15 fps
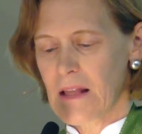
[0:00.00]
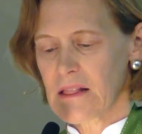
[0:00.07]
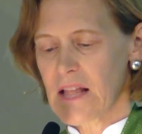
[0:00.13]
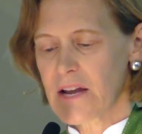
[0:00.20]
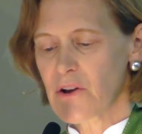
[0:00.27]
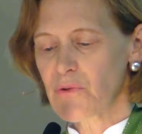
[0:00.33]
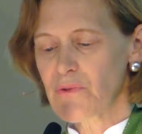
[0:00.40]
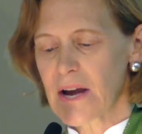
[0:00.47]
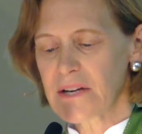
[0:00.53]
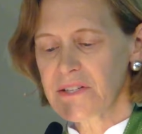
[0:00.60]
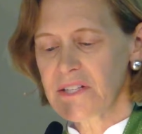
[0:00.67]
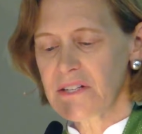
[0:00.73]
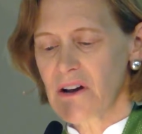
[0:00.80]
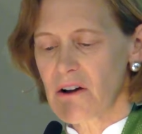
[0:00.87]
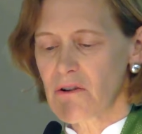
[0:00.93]
like
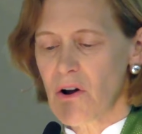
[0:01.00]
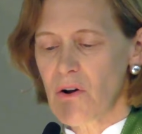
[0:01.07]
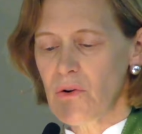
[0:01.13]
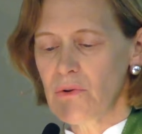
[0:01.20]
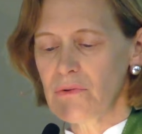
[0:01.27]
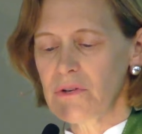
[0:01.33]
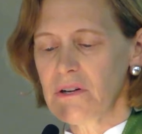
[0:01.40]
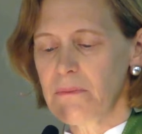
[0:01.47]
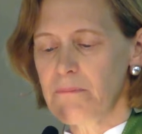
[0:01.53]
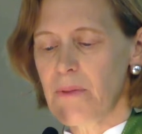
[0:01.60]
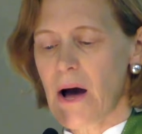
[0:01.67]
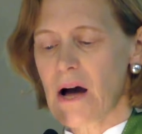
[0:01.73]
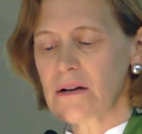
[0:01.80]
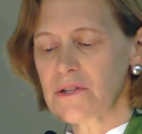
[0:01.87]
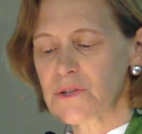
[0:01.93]
erecting our own
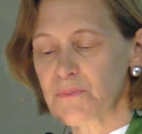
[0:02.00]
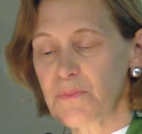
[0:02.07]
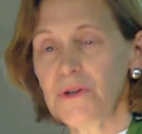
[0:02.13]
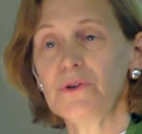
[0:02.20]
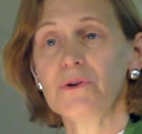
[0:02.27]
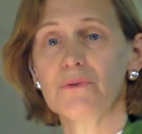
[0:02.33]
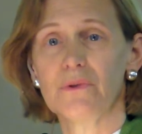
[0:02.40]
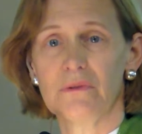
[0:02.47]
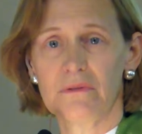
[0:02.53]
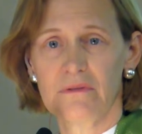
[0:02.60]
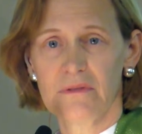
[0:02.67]
box pew